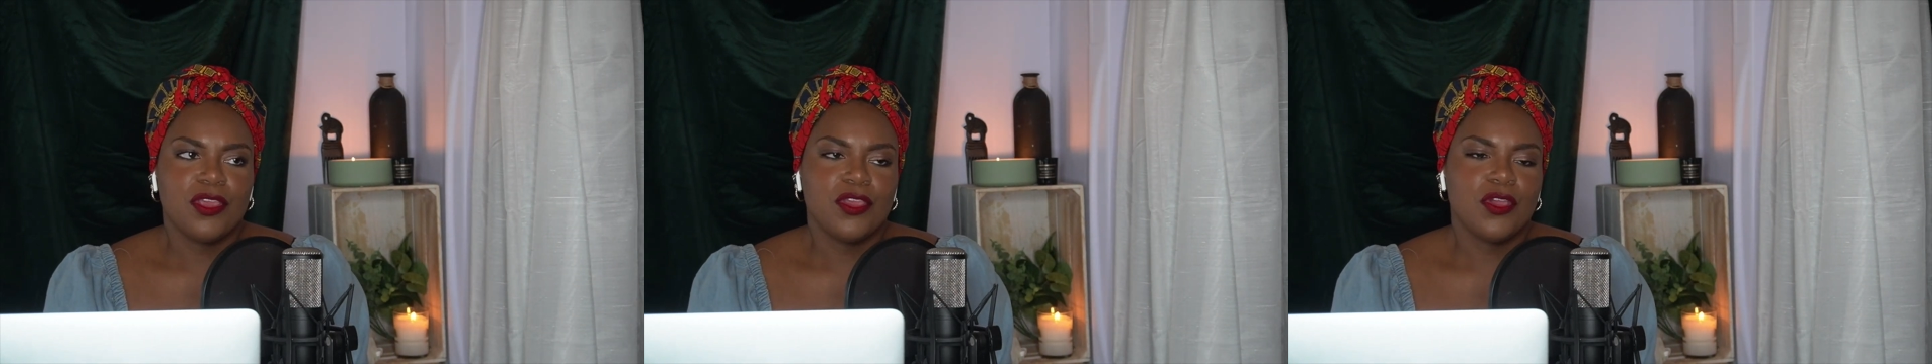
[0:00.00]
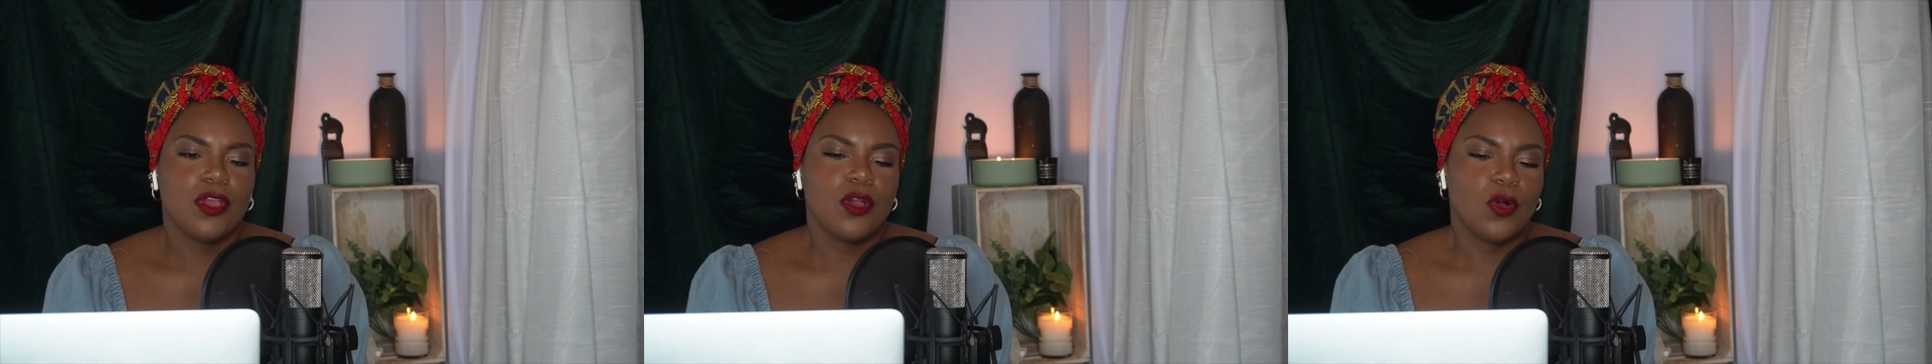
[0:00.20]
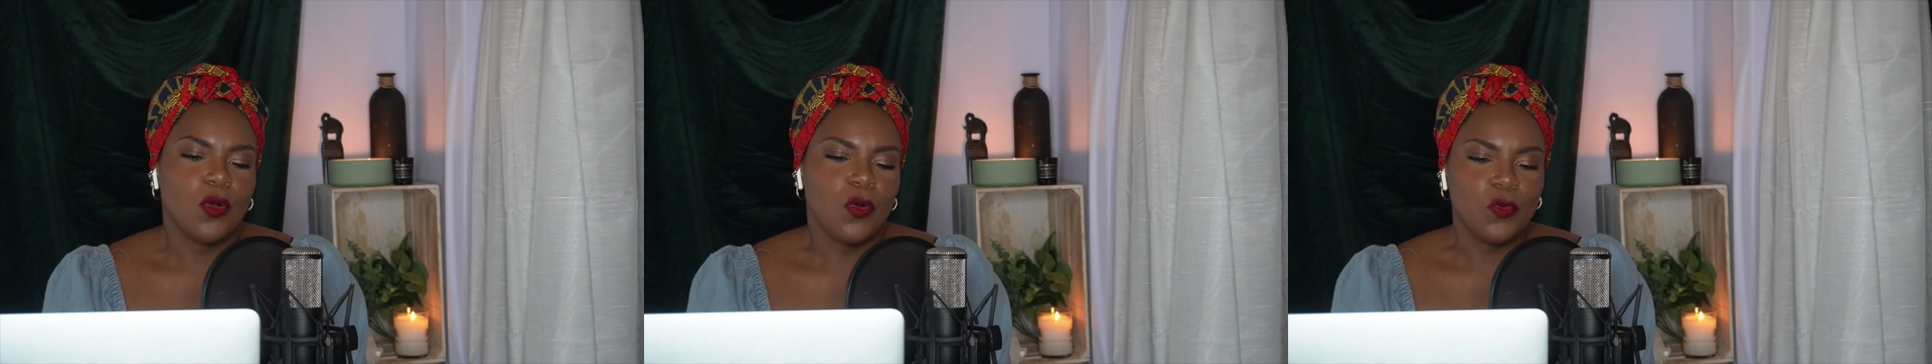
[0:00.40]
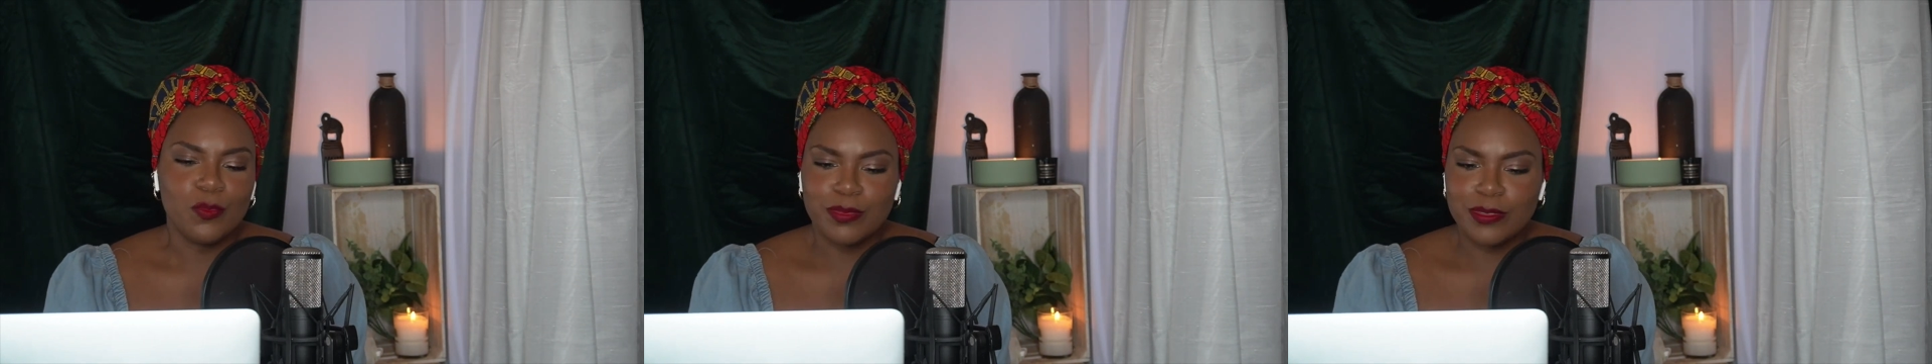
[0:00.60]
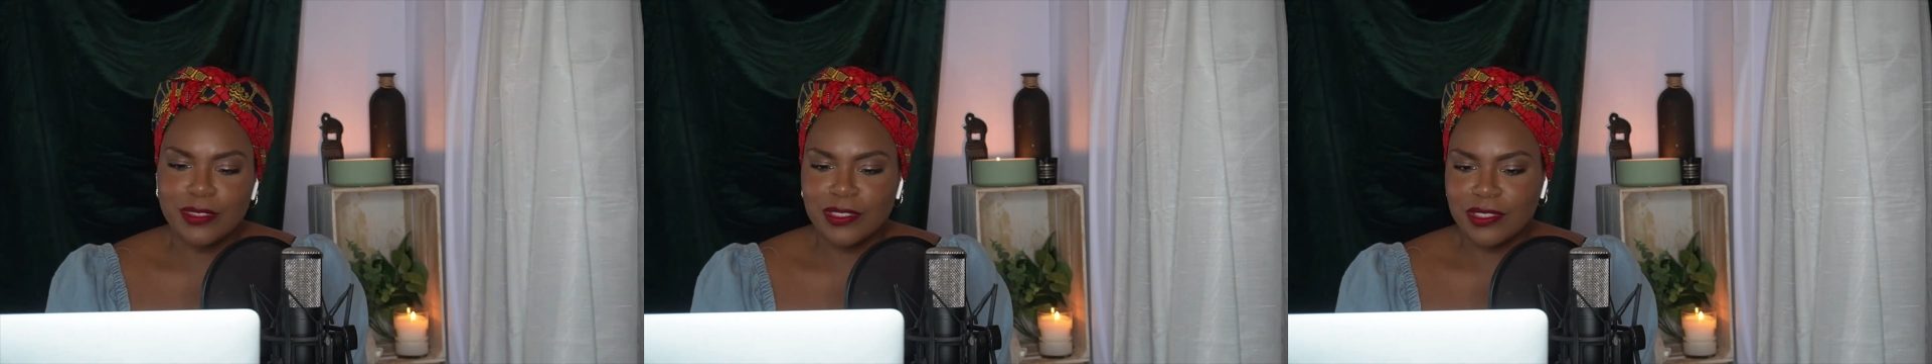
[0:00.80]
are your
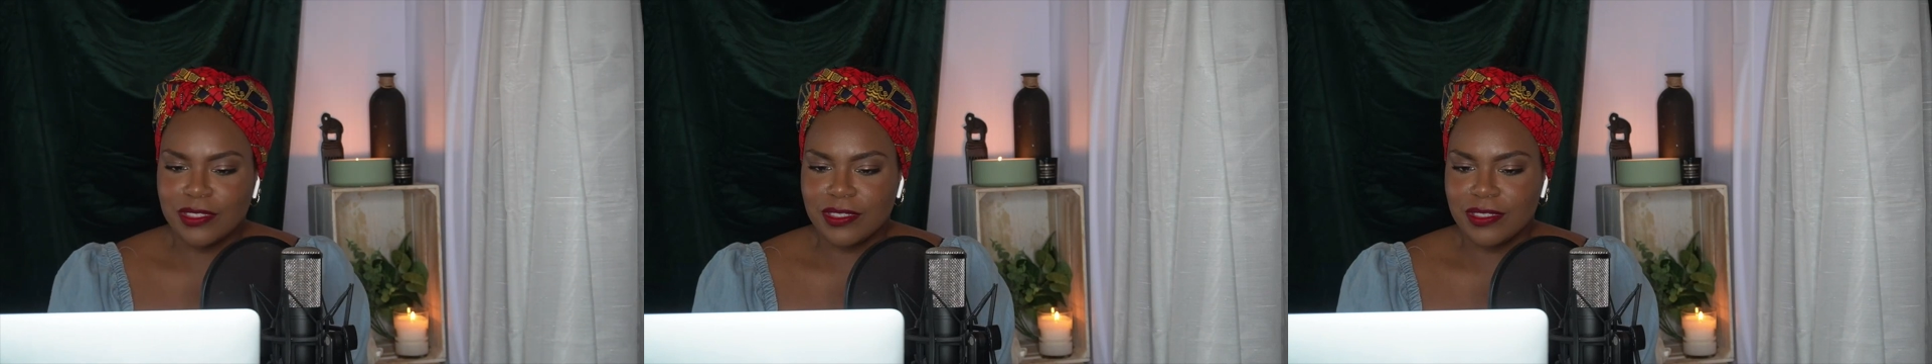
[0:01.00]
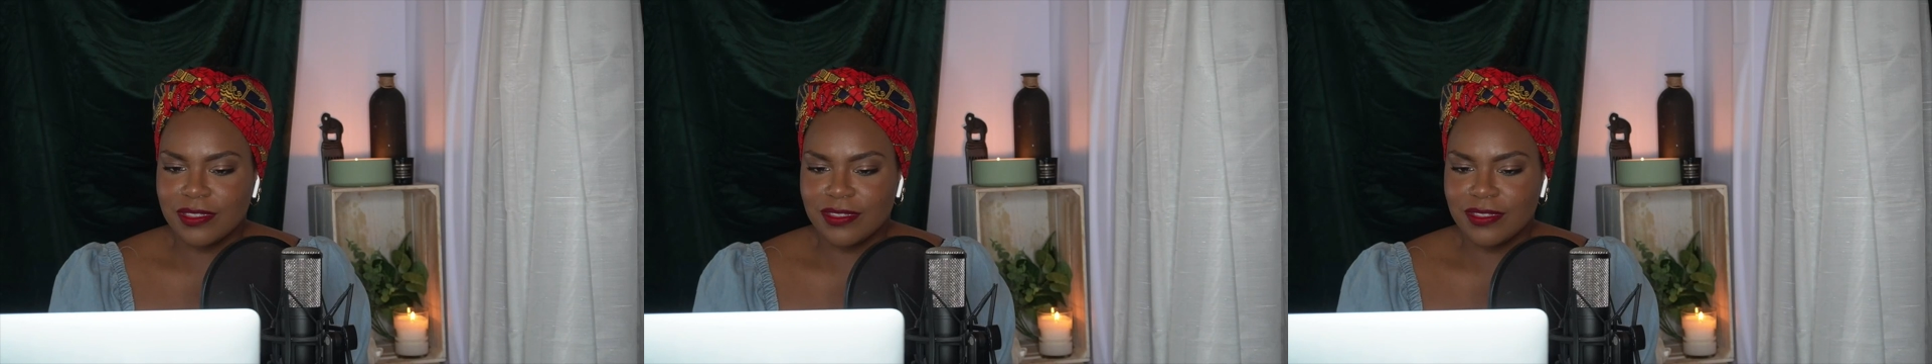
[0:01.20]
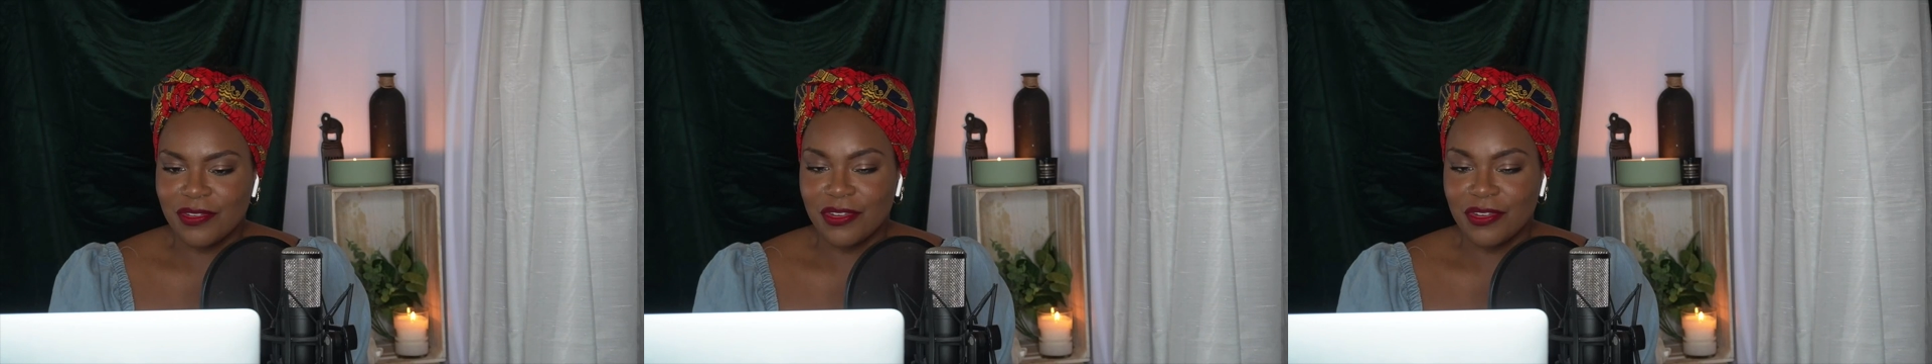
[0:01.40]
hopes